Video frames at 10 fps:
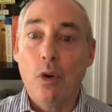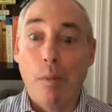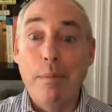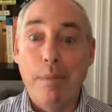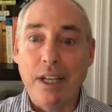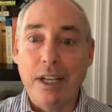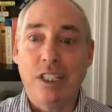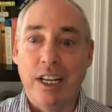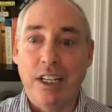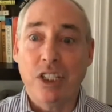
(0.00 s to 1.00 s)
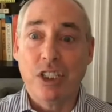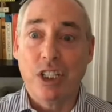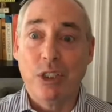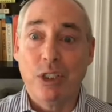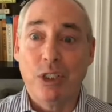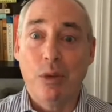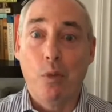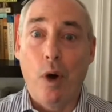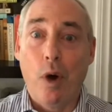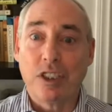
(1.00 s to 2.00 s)
Well, my best guess is that
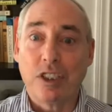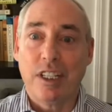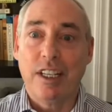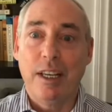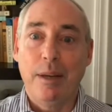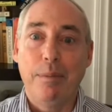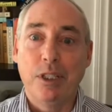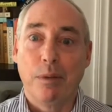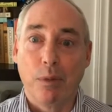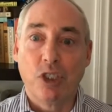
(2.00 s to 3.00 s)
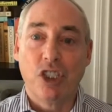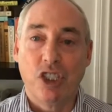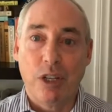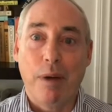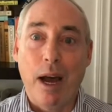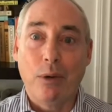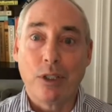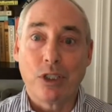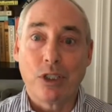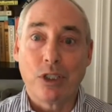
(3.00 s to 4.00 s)
Newsom wants to keep his emergency
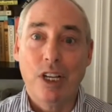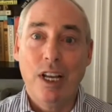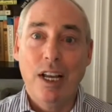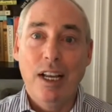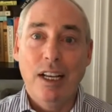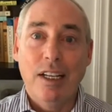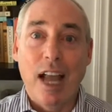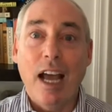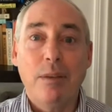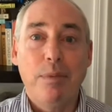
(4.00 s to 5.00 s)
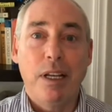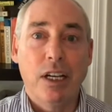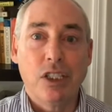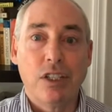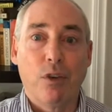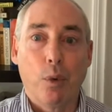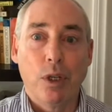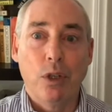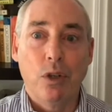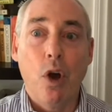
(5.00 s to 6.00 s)
powers, not because of a
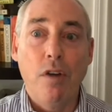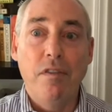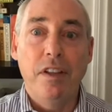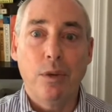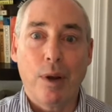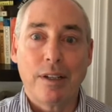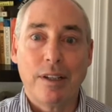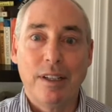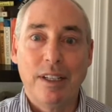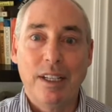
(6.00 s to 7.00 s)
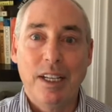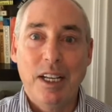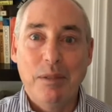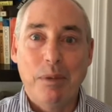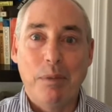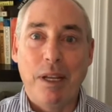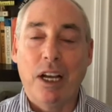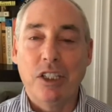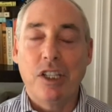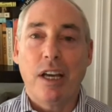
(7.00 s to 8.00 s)
renewed COVID threat, but
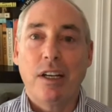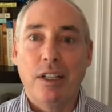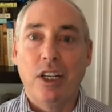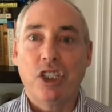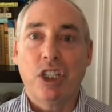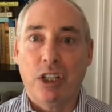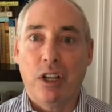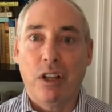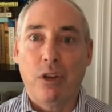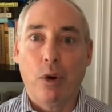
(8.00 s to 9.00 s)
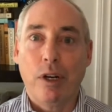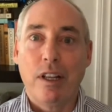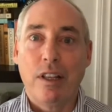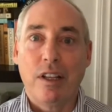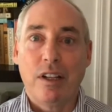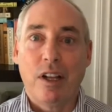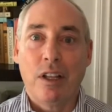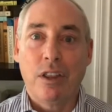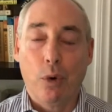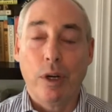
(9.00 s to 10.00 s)
because that additional
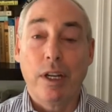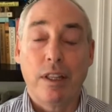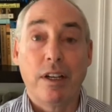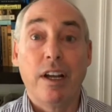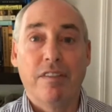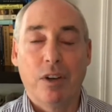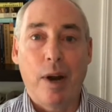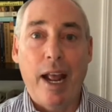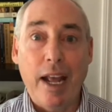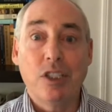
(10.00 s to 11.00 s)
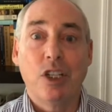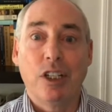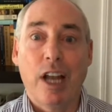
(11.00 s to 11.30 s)
authority that a governor has in